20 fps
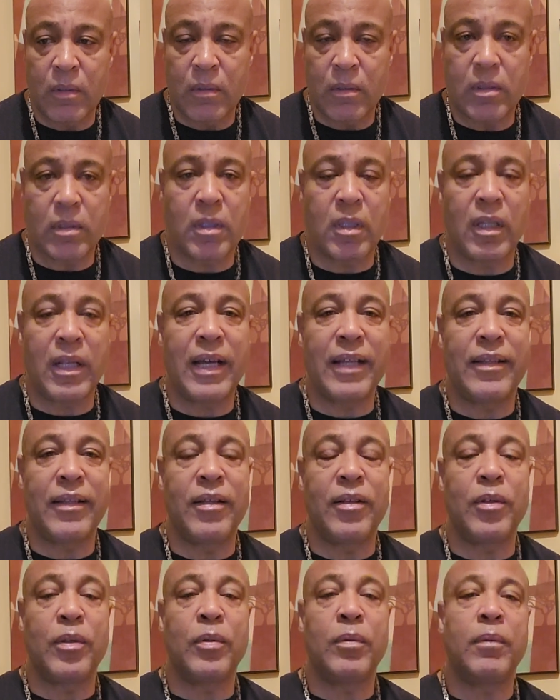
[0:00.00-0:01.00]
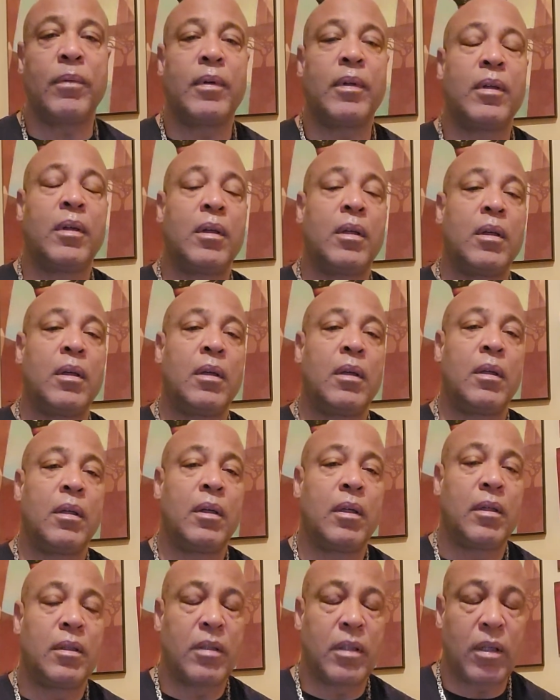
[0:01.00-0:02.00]
just a lot to do.
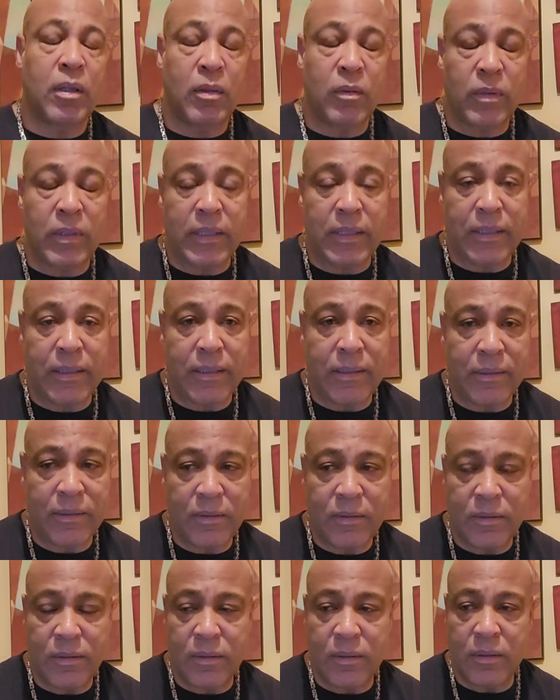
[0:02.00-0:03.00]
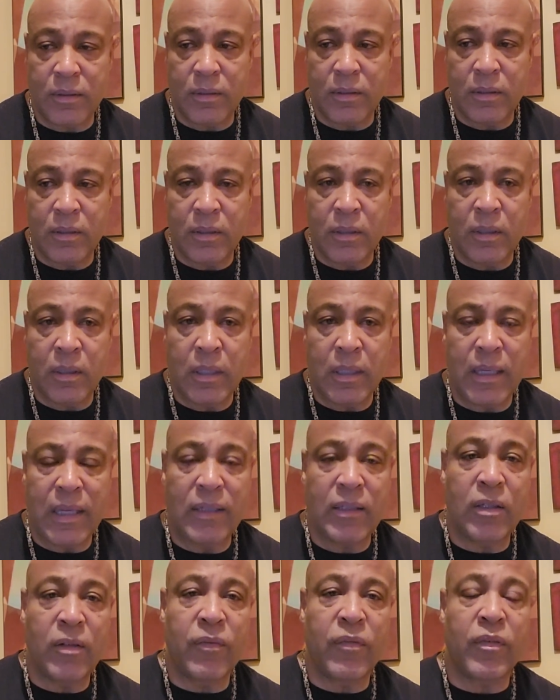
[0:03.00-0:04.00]
So I
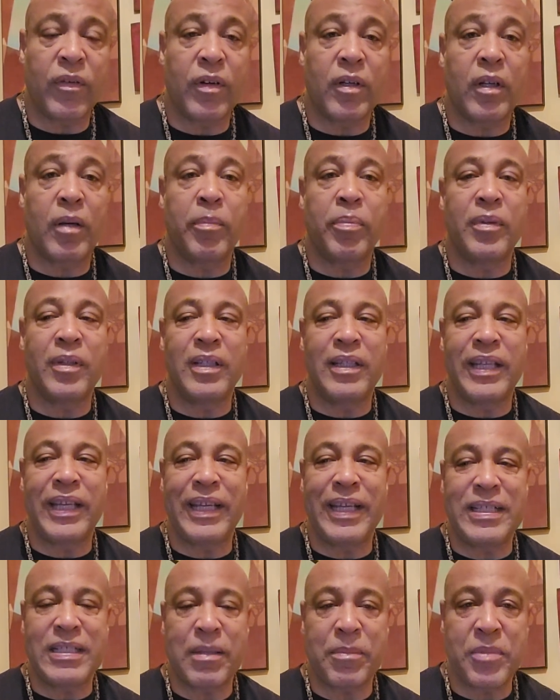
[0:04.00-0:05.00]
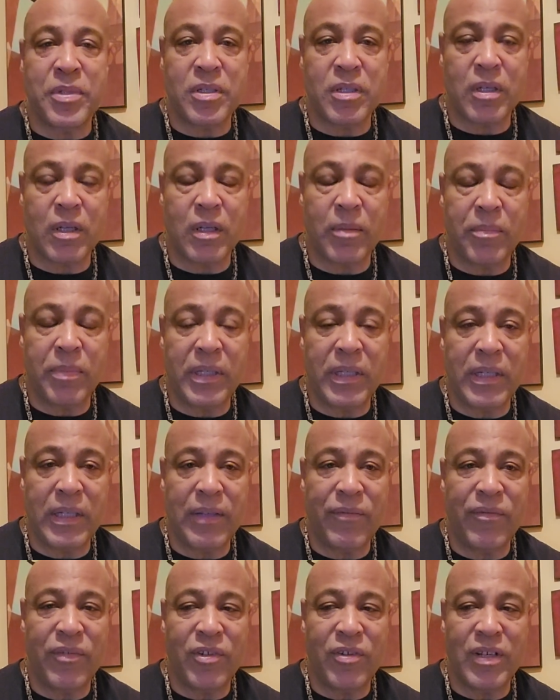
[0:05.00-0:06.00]
know for a couple of days I'm just going to be
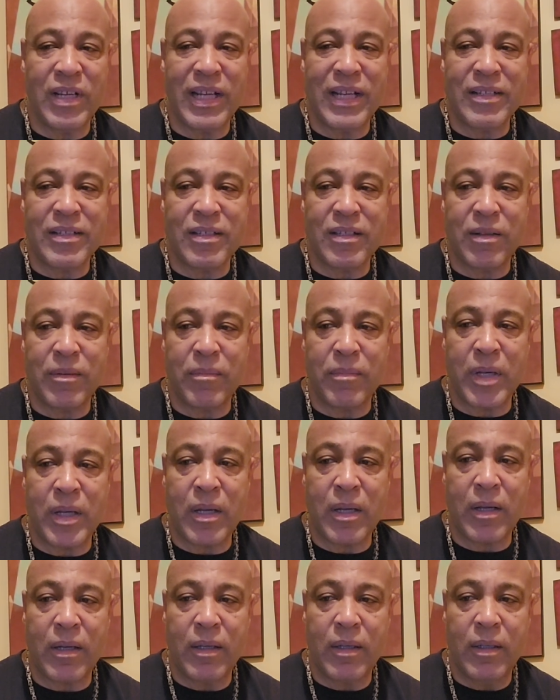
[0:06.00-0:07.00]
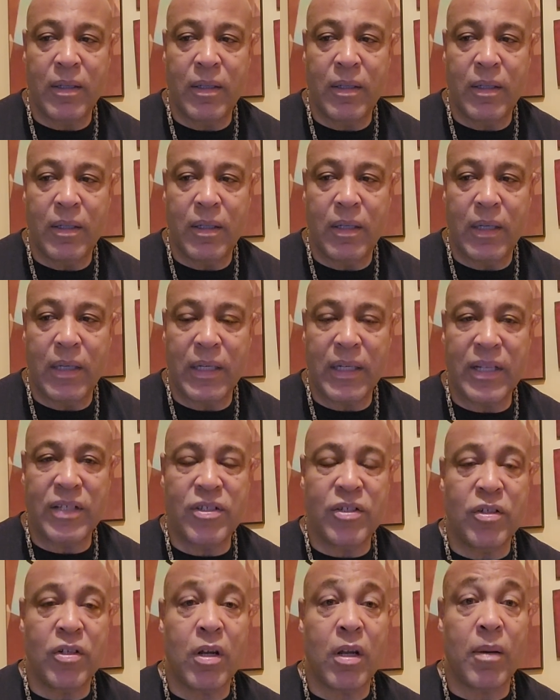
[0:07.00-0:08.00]
giving you guys some, I
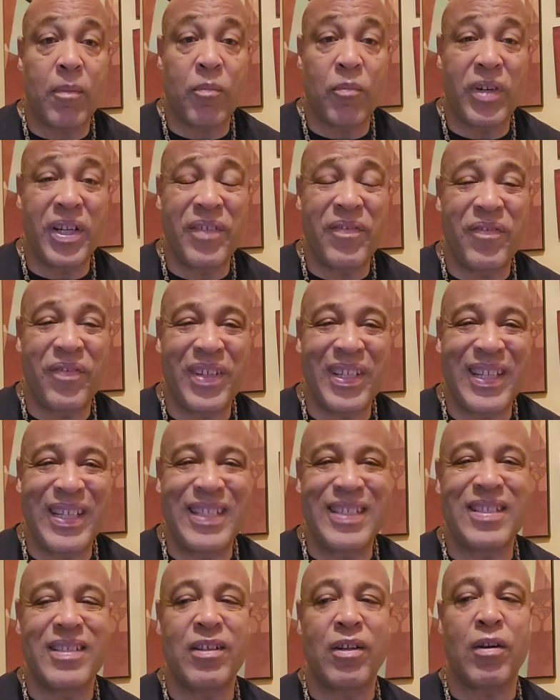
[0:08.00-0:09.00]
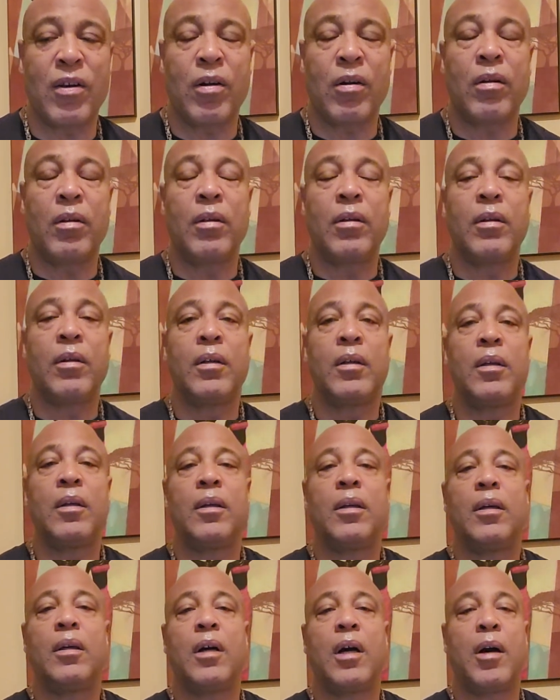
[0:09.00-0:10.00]
guess you call them refeeds or
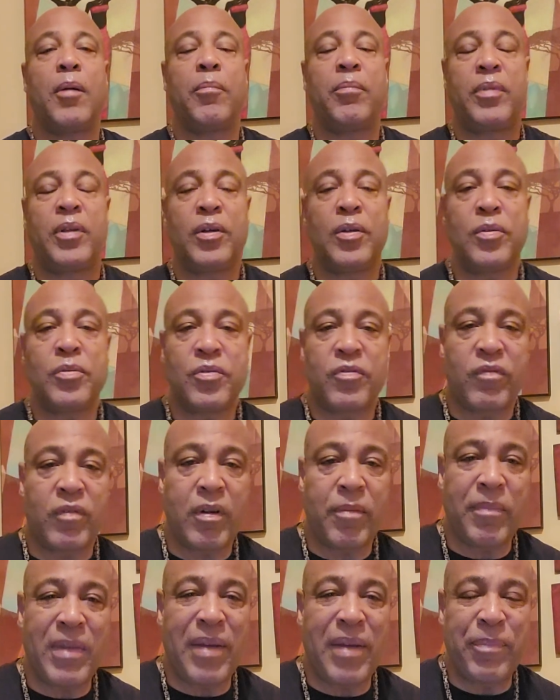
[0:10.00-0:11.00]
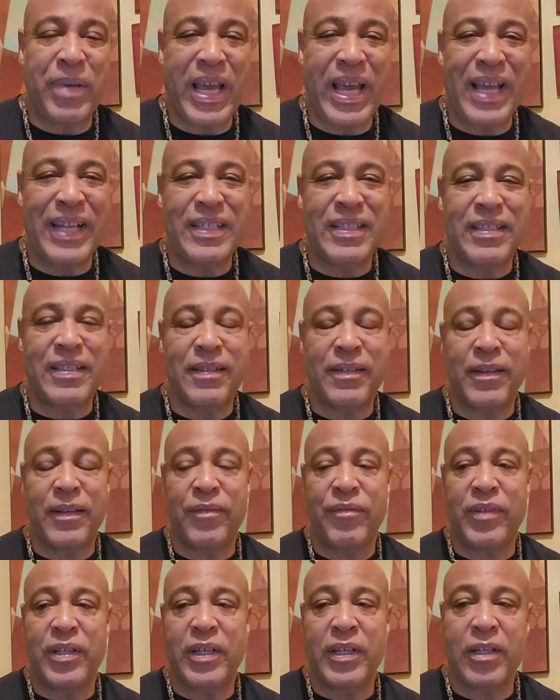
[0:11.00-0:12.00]
uploads from past
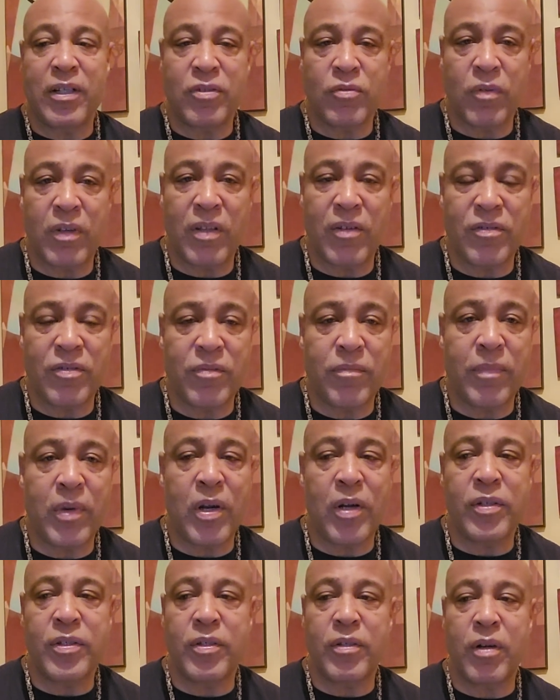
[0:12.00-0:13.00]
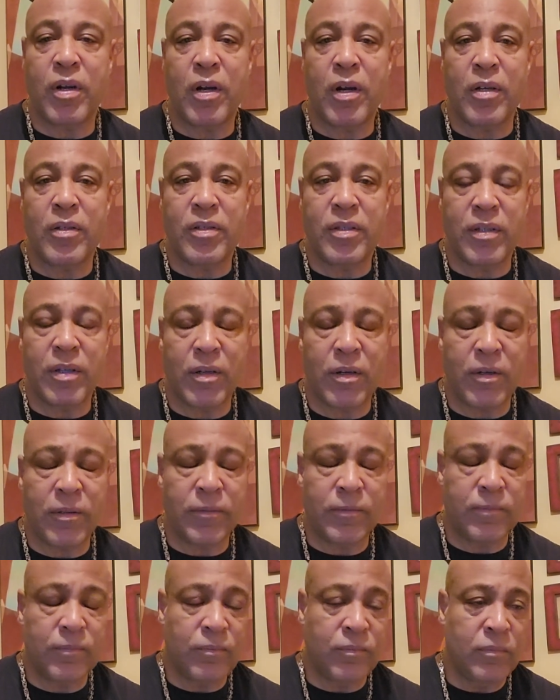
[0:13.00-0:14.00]
videos, whether it's martial arts or
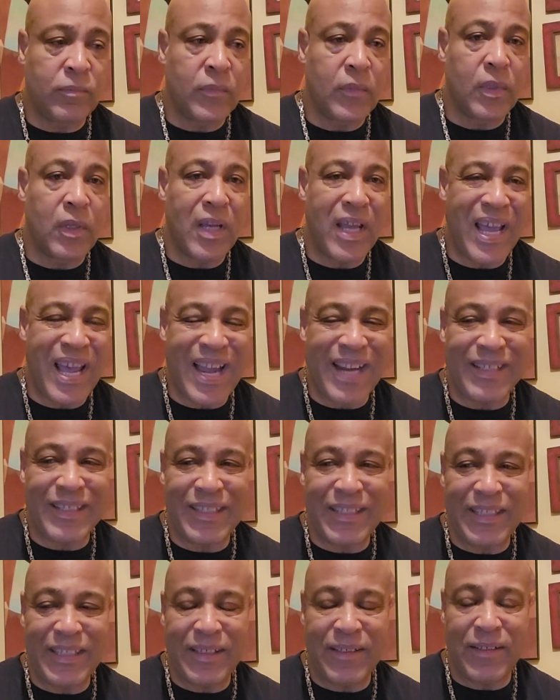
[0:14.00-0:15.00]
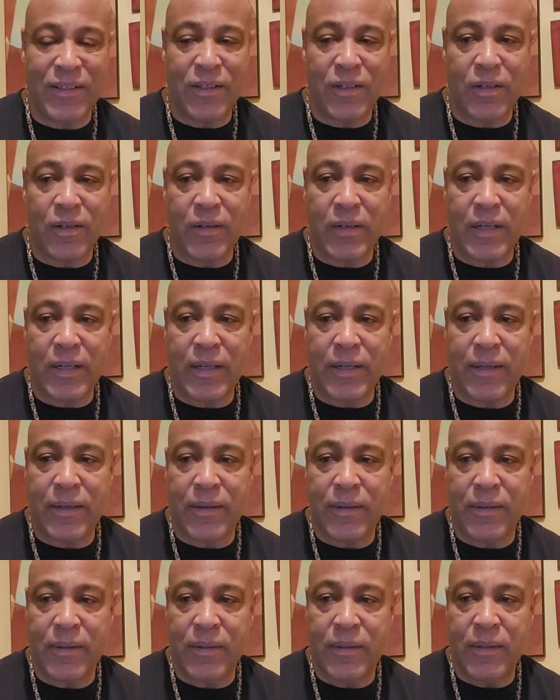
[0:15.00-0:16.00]
acting or
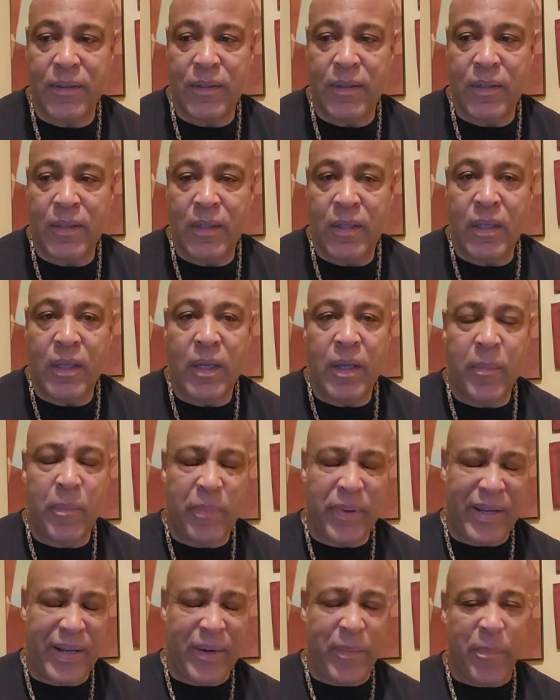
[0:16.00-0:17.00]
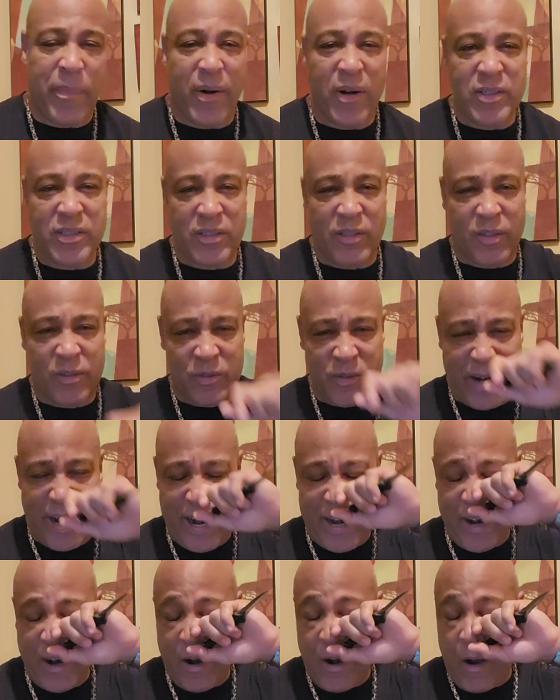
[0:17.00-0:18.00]
being a personal
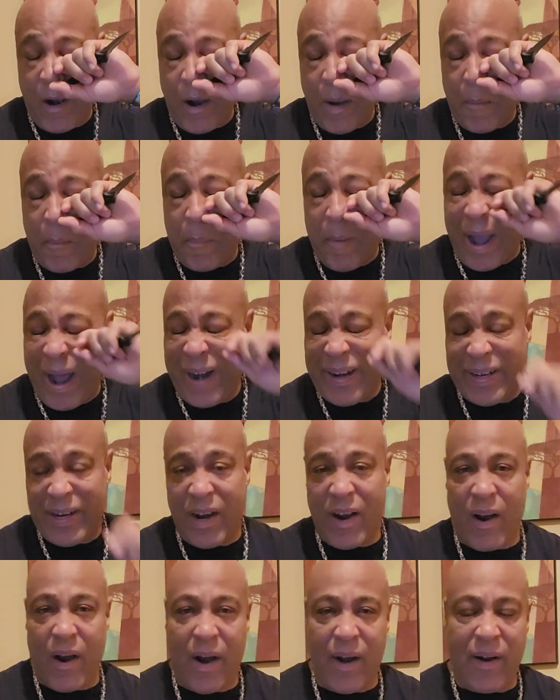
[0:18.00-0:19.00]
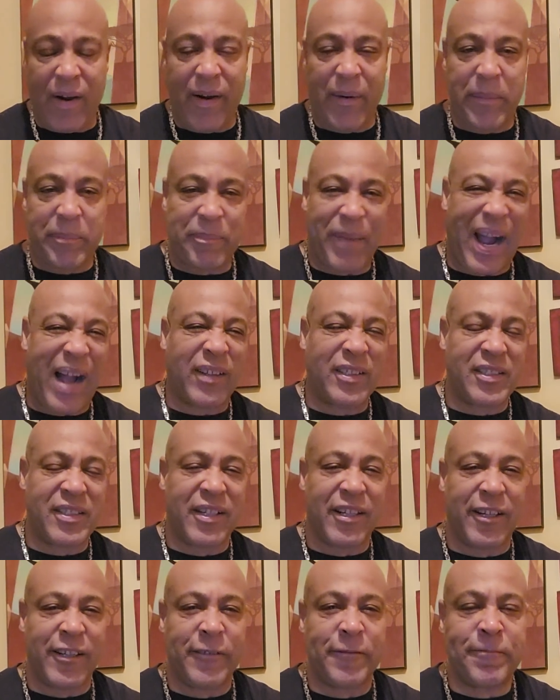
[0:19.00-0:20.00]
trainer or a bodyguard or a
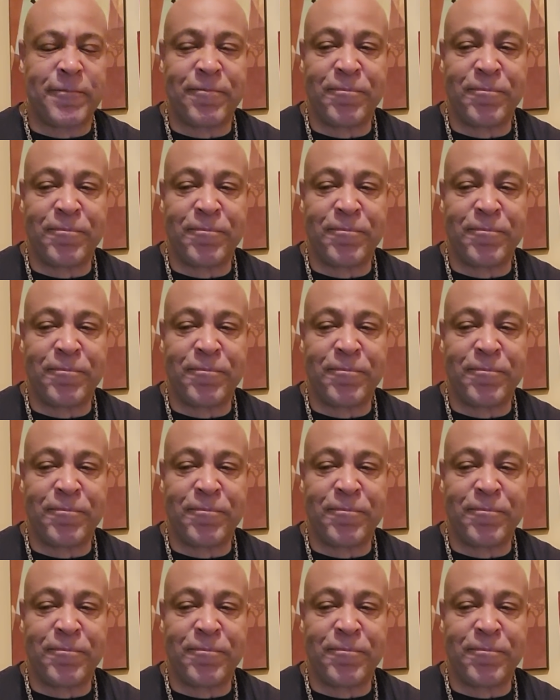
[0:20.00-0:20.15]
bouncer